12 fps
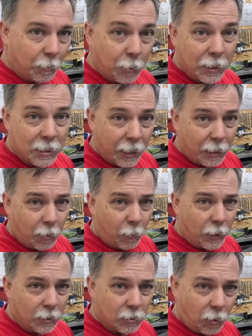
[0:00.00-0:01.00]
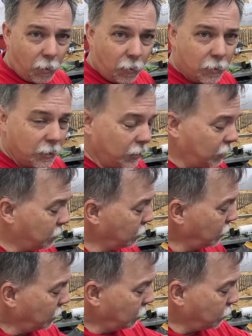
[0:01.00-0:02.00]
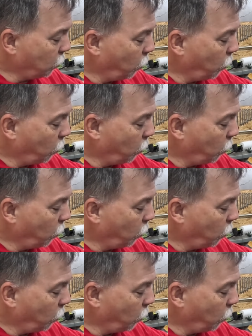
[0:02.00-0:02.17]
the big takeaways on these is